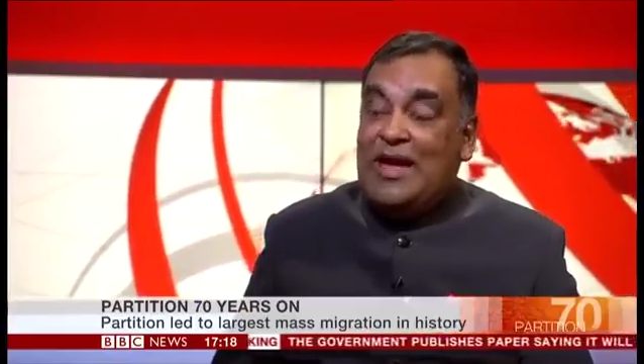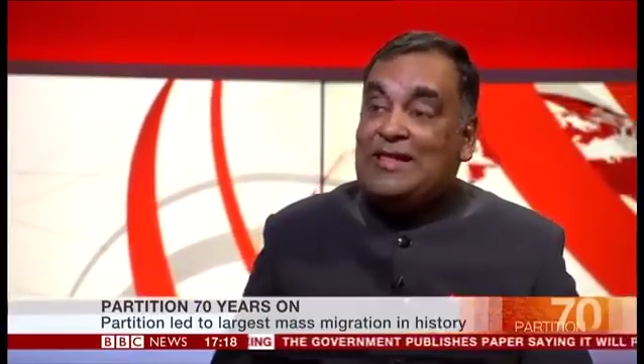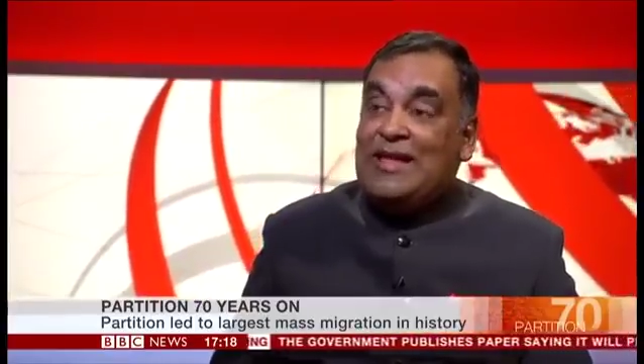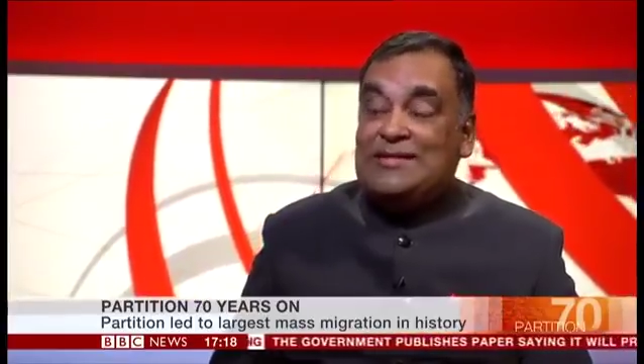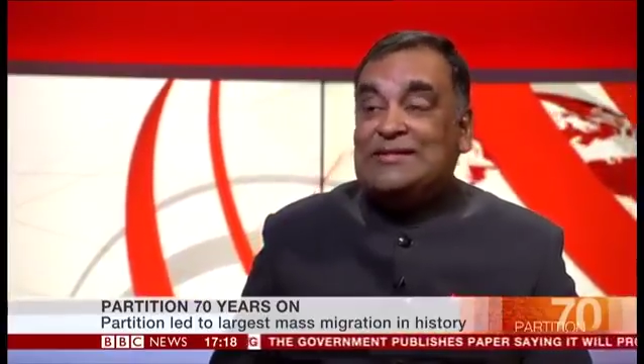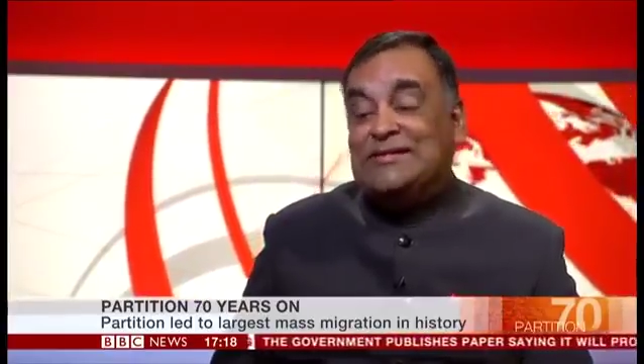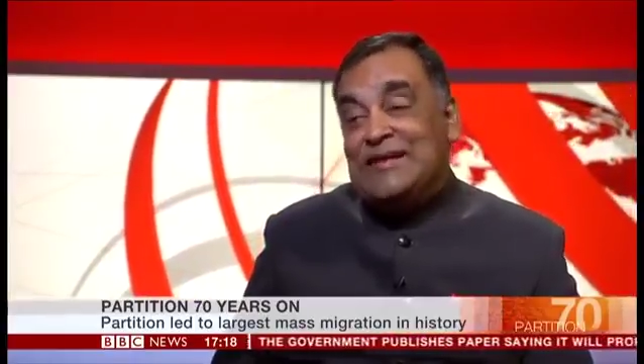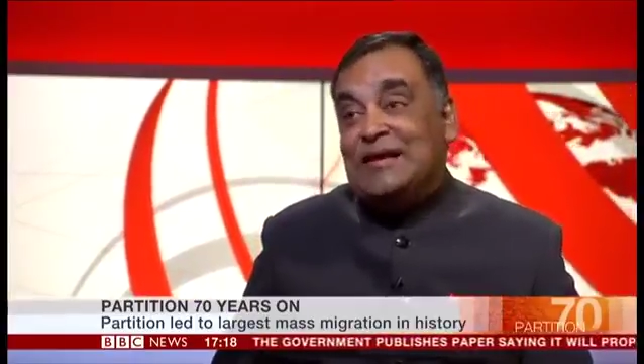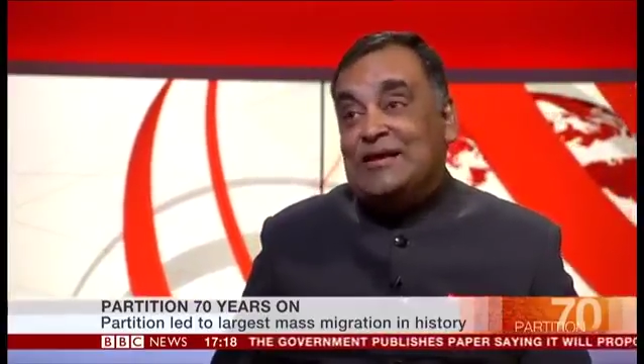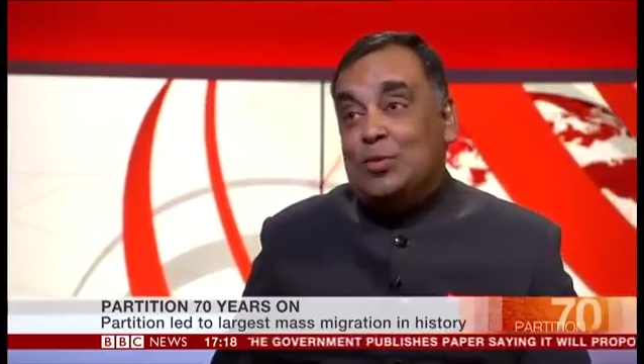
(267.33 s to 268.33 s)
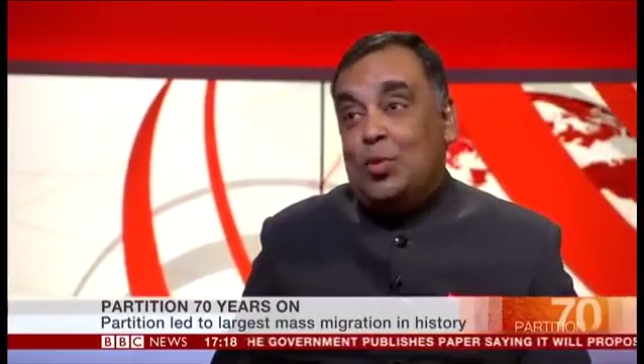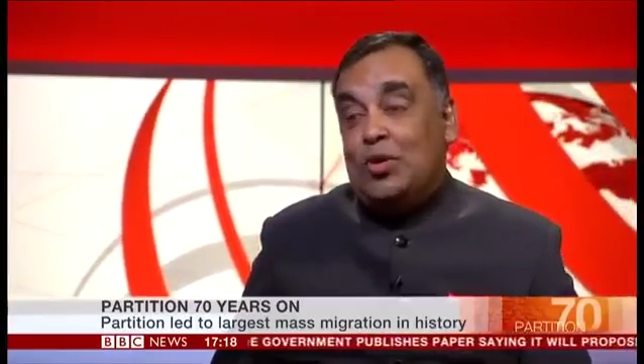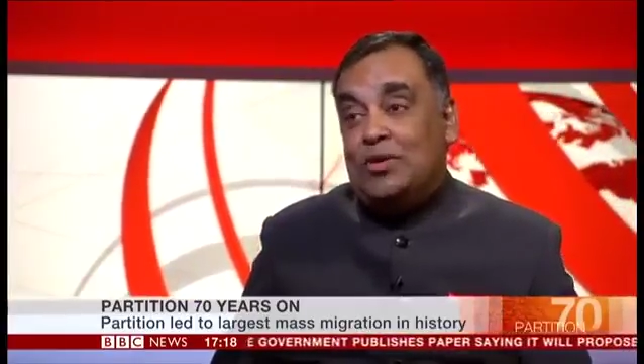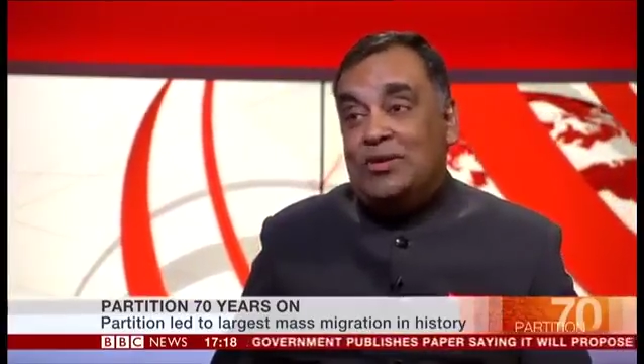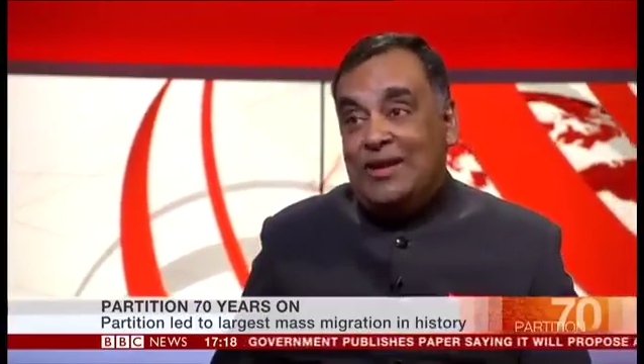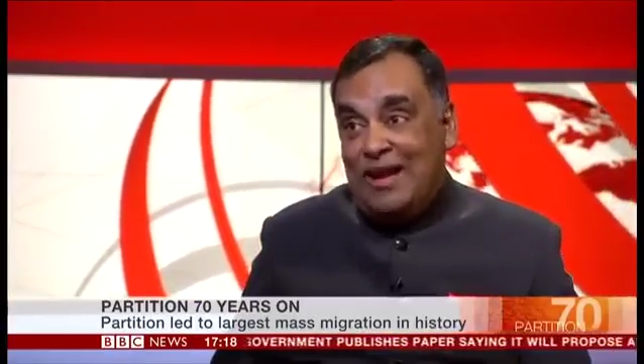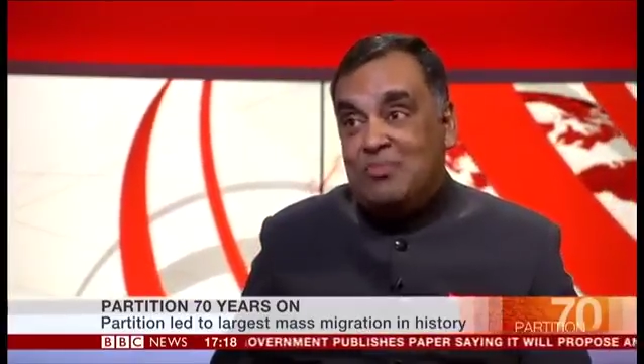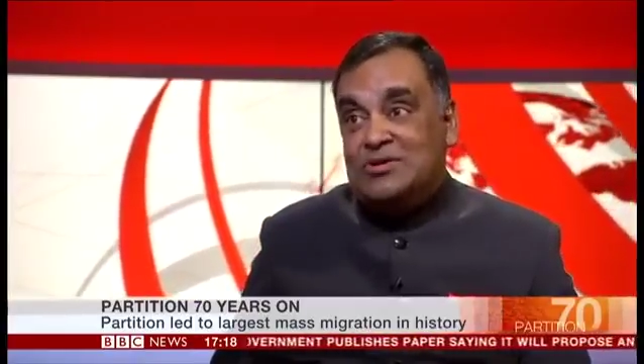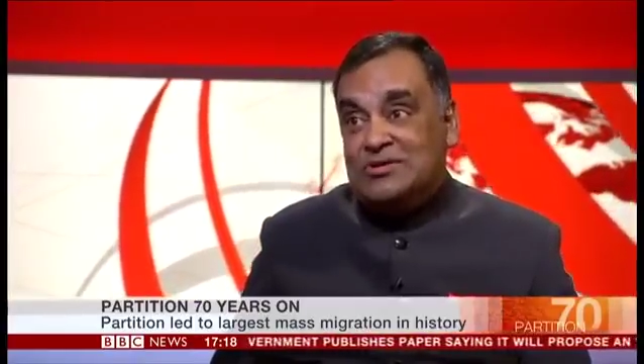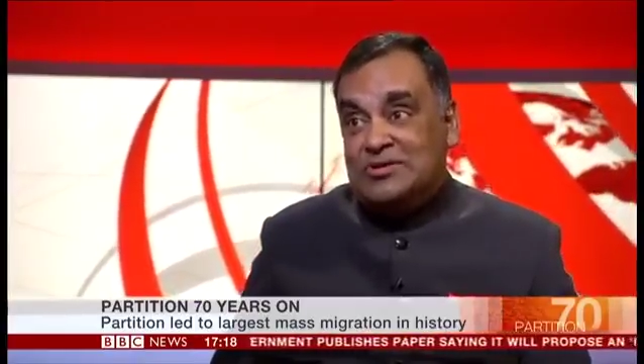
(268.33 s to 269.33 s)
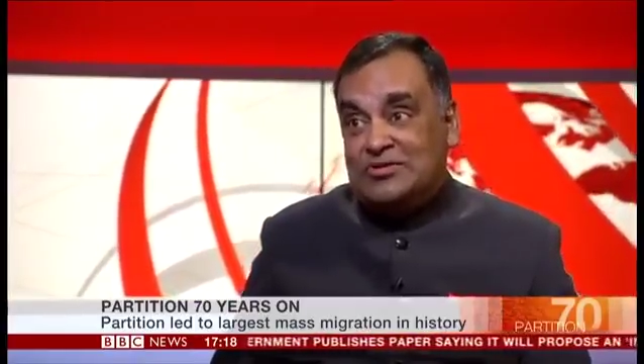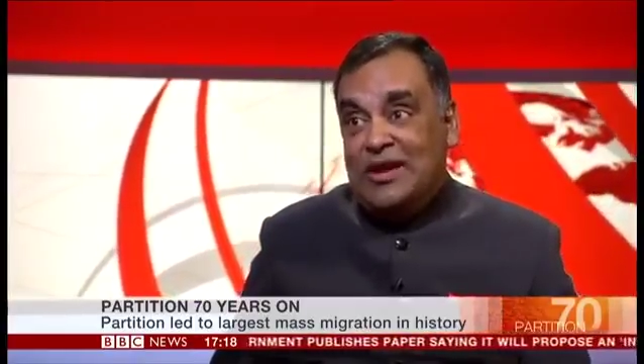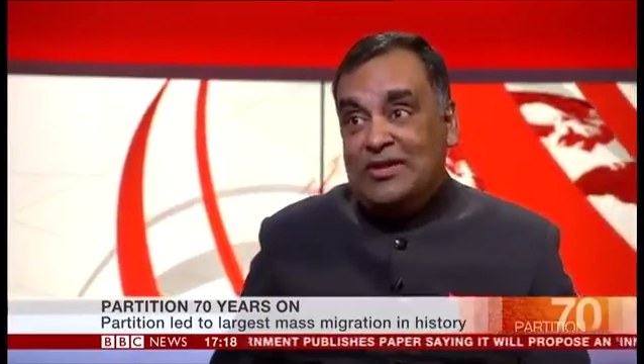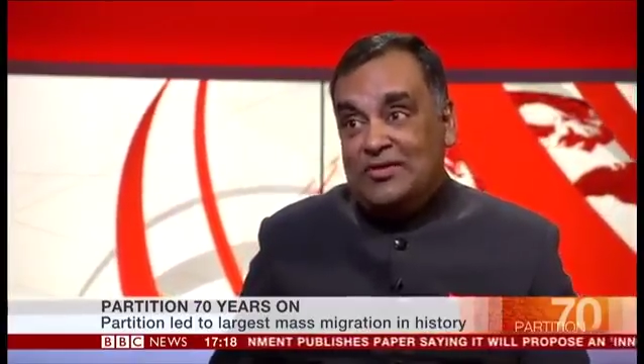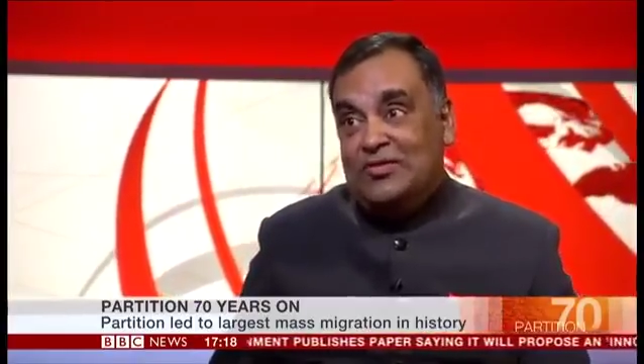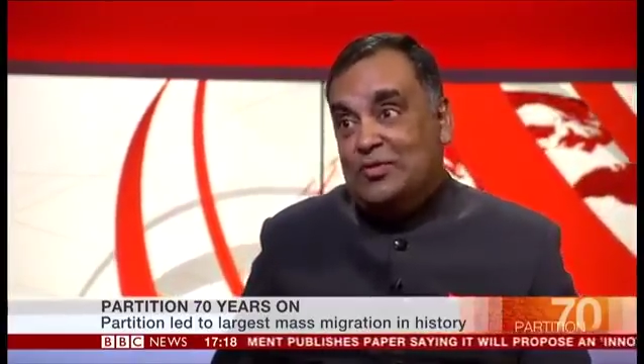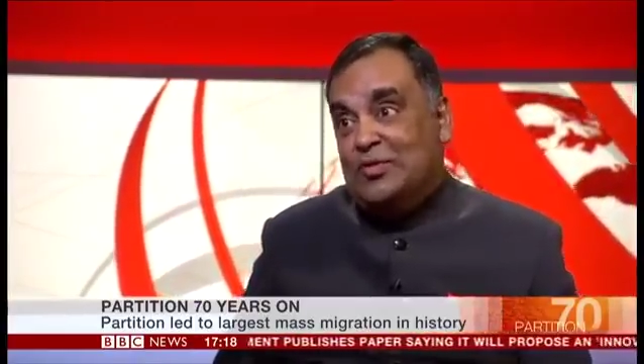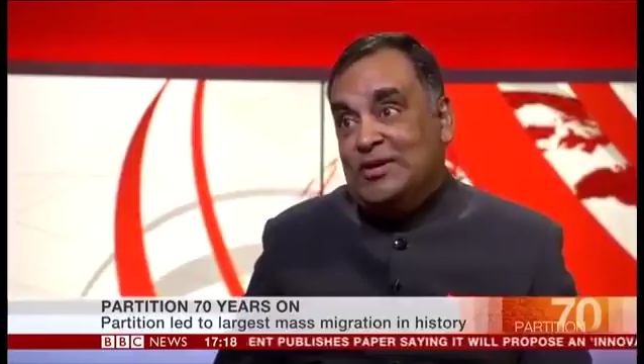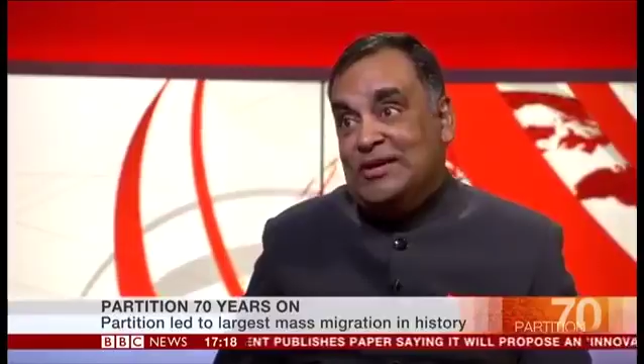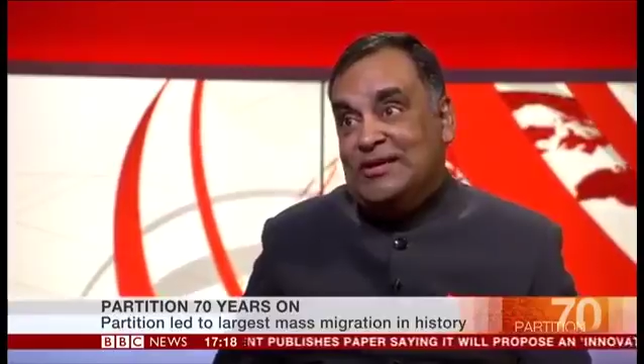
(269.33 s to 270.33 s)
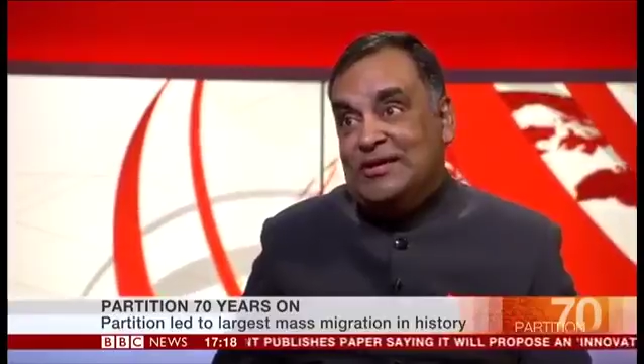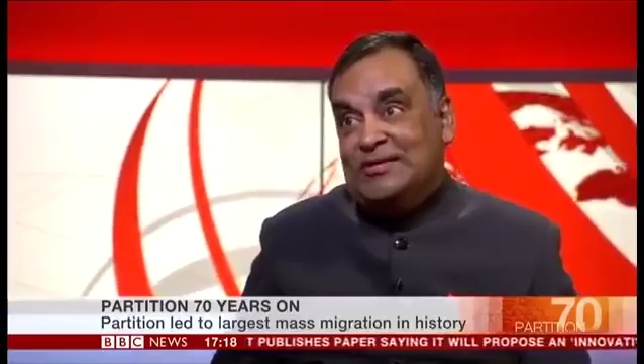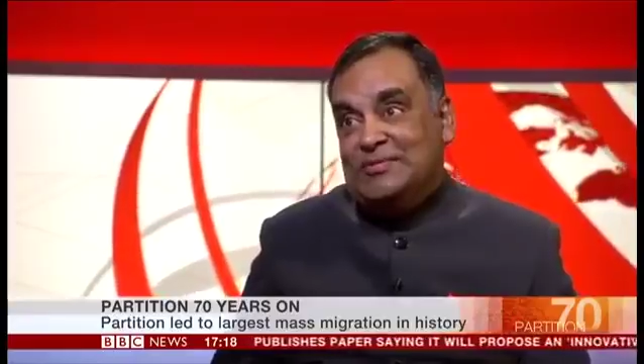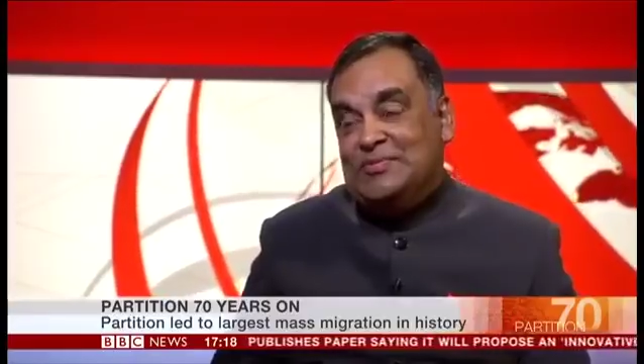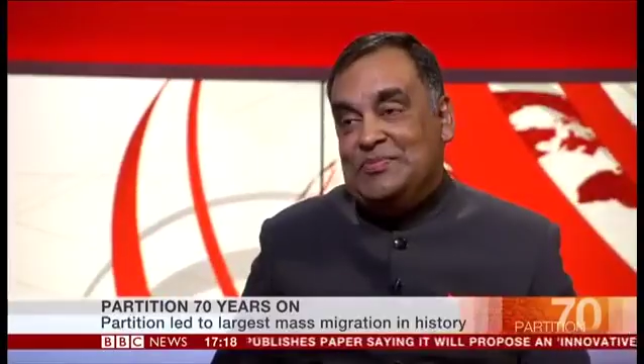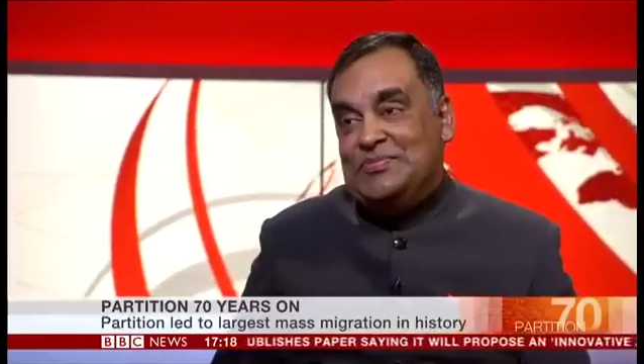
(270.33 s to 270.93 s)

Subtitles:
And that is exactly what the government is trying to do in India.